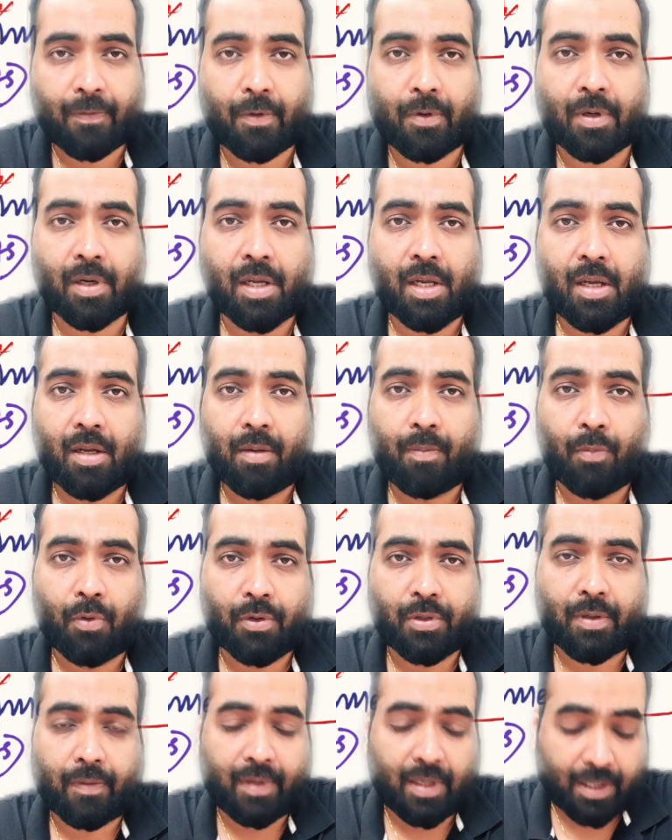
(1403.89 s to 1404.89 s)
for
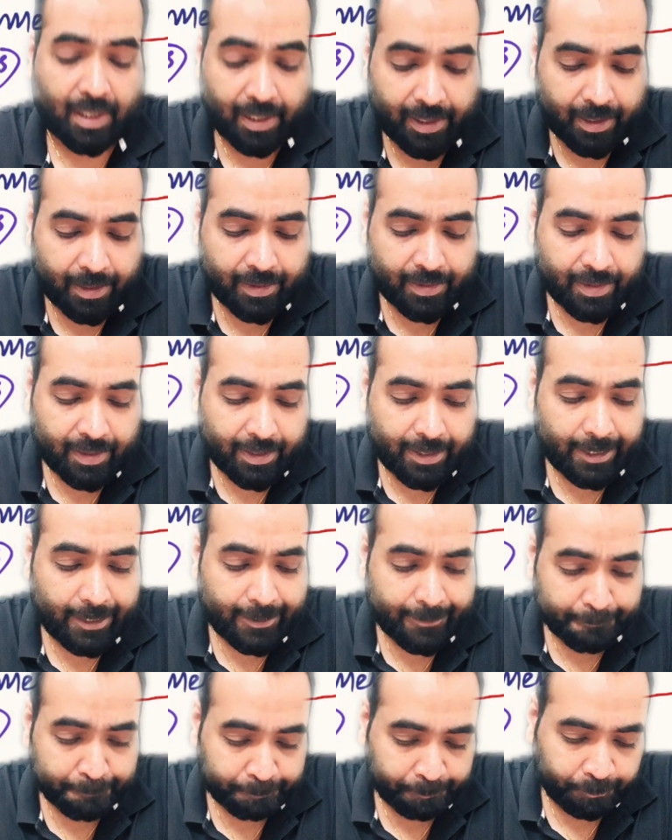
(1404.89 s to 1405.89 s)
most of the countries,
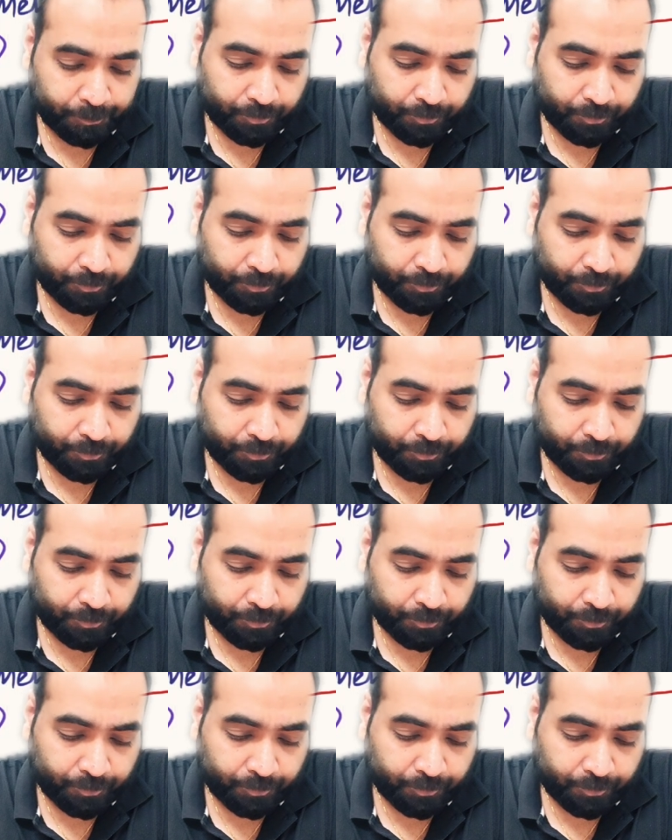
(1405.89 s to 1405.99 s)
right?